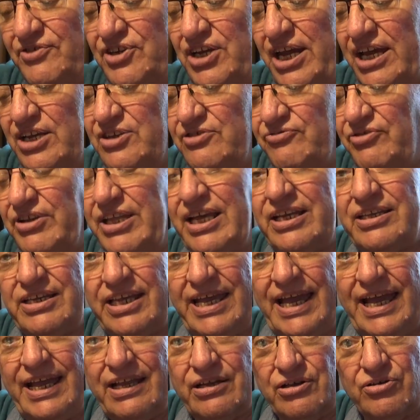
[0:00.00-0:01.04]
a chance for that
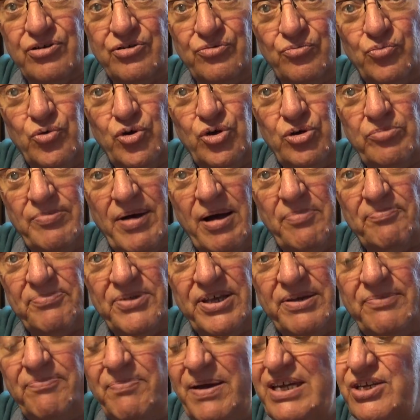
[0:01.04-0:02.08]
candle to warm up
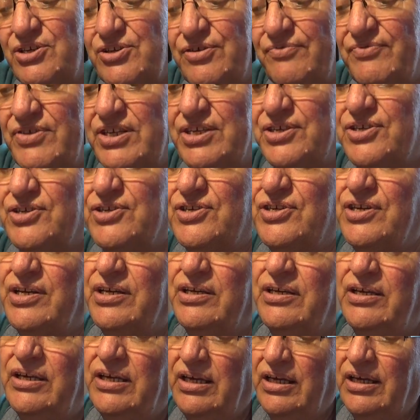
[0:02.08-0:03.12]
the base of this
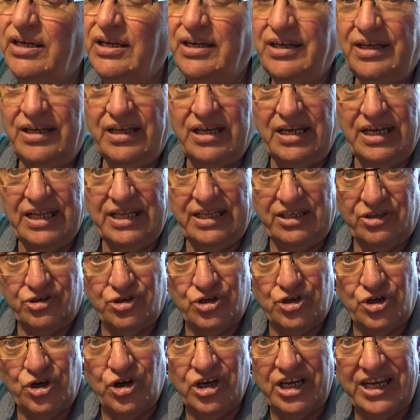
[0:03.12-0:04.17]
little
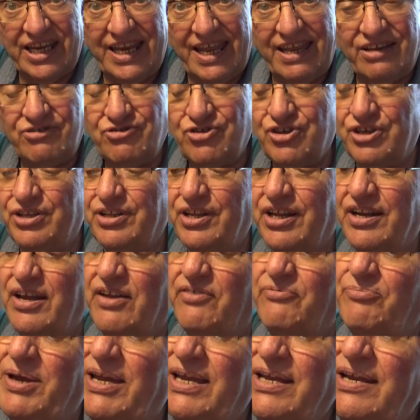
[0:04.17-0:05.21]
Stirling engine that
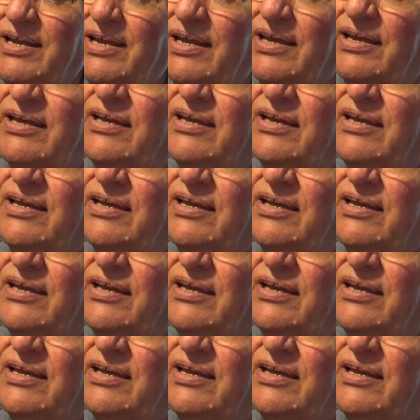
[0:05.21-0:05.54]
I've made